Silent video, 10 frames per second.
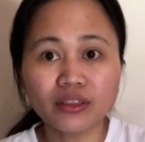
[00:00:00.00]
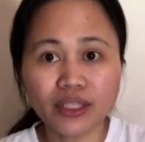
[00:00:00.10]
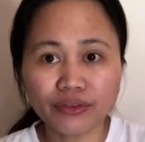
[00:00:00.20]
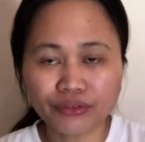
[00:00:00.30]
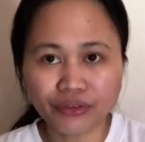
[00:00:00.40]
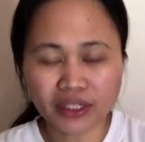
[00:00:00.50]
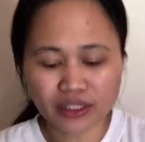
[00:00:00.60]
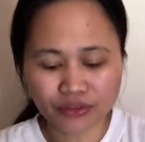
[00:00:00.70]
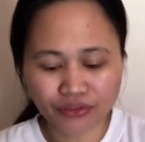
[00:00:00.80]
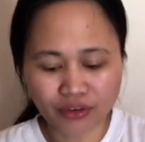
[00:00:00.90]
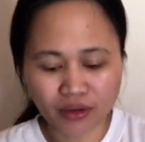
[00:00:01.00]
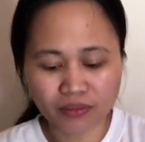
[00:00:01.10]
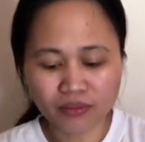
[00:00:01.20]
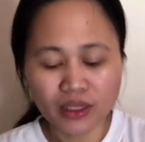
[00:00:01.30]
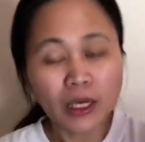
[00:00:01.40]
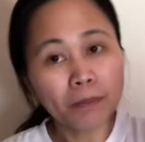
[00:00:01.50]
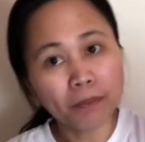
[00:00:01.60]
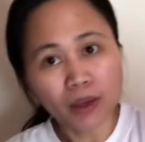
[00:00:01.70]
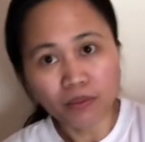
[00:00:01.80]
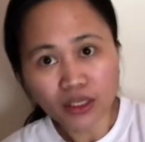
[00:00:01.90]
different from
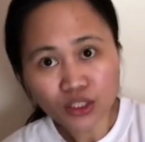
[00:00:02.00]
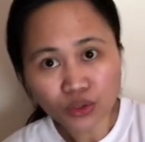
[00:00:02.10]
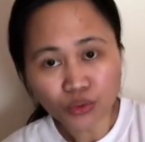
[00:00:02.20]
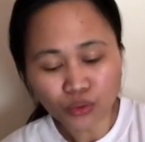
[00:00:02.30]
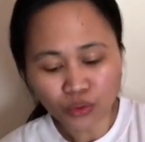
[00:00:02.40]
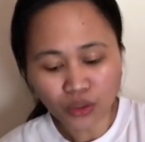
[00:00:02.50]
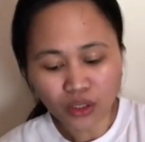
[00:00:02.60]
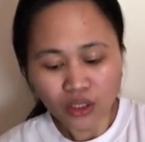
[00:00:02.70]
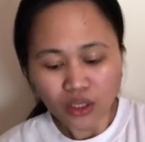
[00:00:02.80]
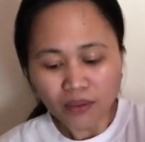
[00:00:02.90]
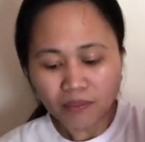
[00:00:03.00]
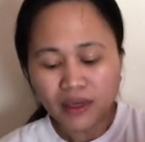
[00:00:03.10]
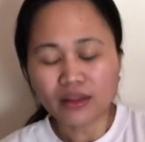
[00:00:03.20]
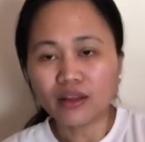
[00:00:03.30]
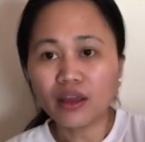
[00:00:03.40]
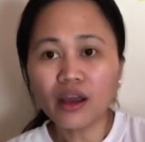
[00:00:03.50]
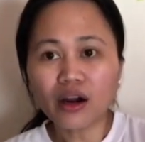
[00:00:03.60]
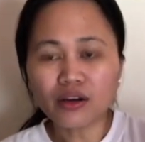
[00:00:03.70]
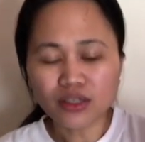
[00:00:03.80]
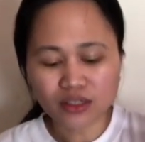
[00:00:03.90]
public school, but there
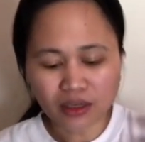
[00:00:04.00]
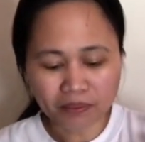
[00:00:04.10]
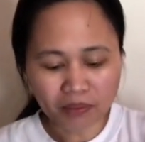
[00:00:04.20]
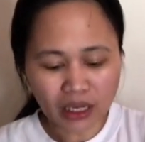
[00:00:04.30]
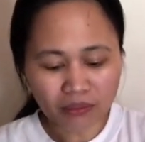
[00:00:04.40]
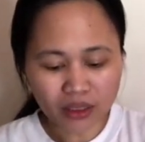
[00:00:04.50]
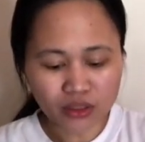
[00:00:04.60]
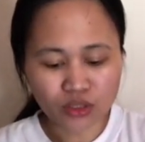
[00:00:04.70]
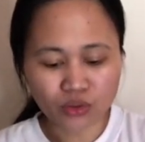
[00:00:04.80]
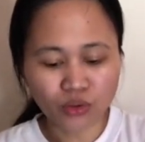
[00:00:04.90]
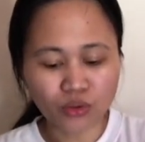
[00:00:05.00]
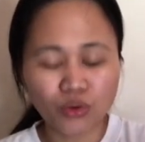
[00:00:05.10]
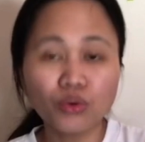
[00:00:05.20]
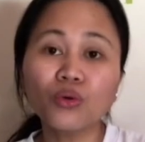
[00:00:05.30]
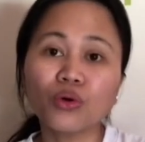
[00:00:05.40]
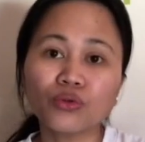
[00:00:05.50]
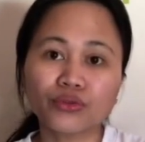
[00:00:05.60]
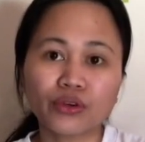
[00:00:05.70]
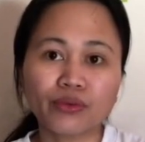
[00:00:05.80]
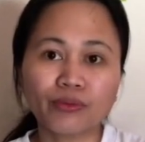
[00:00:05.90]
are some public school who
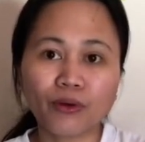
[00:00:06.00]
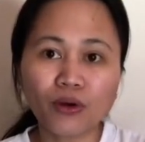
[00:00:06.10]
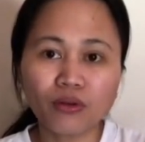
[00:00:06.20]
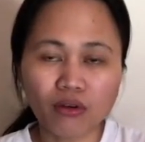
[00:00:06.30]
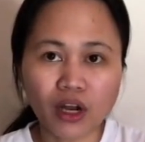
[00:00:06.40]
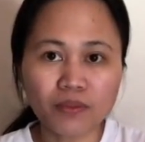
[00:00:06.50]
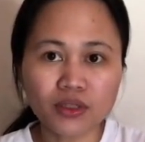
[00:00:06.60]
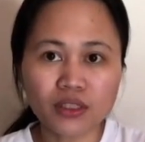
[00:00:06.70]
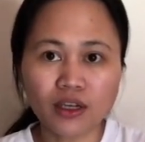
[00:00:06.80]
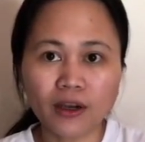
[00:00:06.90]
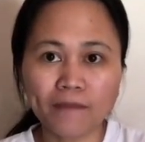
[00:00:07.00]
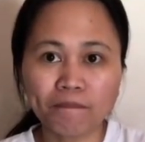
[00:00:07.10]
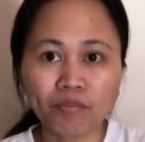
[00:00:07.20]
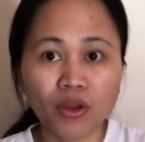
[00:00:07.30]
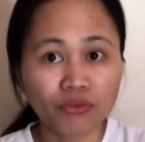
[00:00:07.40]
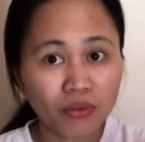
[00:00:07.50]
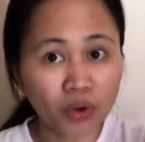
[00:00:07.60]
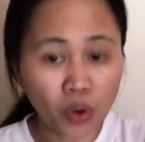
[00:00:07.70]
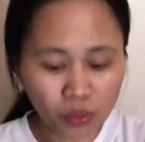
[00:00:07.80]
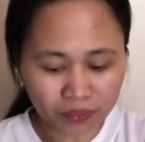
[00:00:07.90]
offer programs from
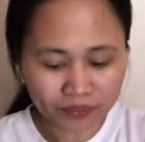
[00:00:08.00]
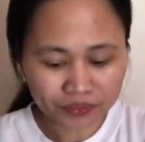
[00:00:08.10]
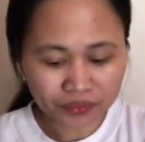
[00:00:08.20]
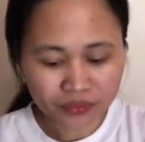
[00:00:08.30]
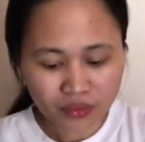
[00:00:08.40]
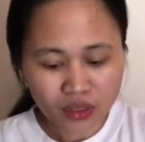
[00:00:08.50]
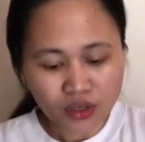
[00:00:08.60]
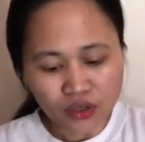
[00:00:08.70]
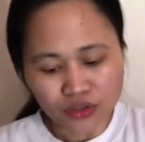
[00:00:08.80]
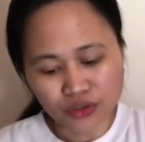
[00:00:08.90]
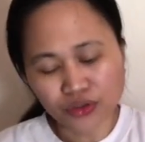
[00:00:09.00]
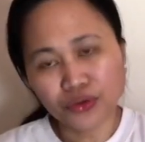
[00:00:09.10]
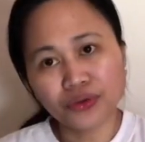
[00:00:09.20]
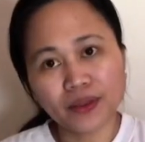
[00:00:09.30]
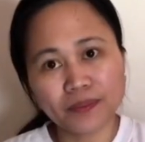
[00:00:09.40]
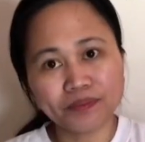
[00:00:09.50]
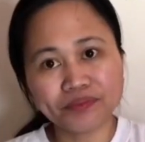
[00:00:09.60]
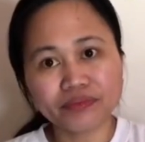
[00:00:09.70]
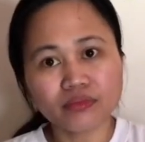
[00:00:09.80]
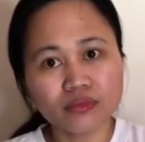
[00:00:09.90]
home. So
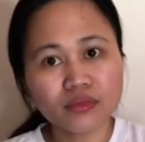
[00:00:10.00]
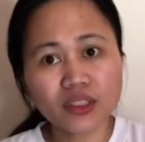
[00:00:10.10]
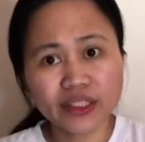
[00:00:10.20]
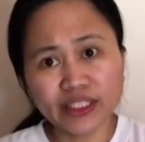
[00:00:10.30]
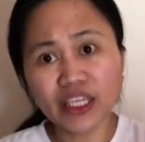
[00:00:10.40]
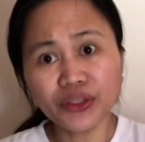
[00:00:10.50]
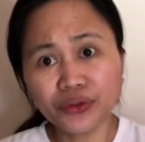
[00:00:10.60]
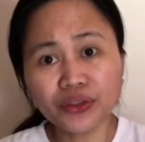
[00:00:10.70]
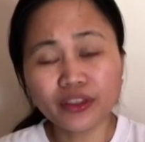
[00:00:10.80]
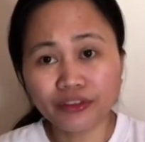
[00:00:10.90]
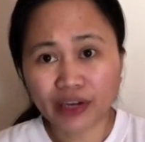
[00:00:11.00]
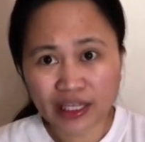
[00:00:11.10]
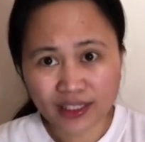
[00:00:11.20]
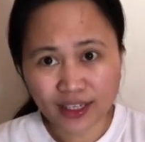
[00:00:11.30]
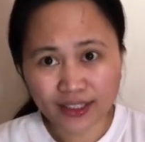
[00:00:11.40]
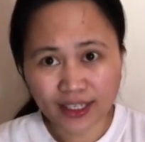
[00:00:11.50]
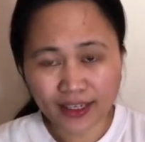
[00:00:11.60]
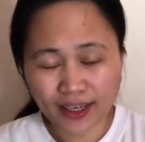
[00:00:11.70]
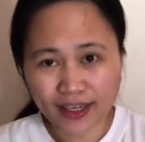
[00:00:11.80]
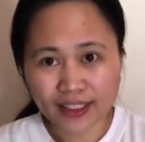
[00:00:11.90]
yan yung difference sa kanila,
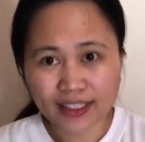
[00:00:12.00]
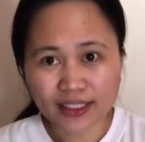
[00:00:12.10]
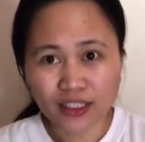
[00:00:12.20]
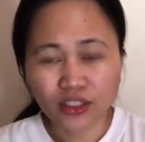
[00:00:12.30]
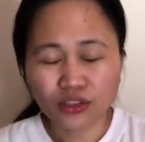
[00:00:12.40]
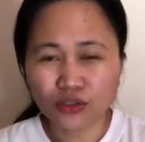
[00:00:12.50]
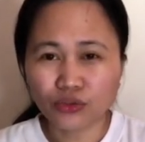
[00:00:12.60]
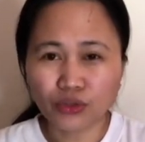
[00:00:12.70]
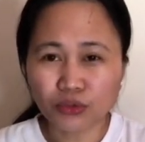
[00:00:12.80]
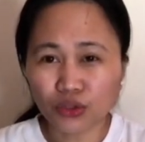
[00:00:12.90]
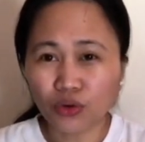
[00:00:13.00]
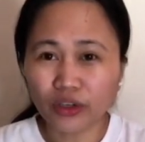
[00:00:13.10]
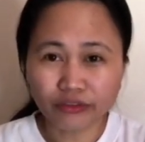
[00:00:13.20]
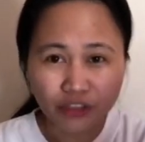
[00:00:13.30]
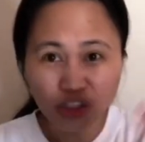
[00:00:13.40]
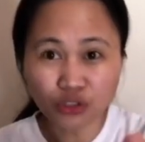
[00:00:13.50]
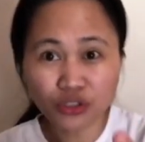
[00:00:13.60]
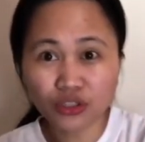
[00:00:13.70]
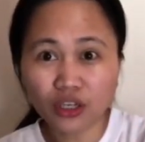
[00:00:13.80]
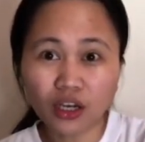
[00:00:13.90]
guys. So homeschooling versus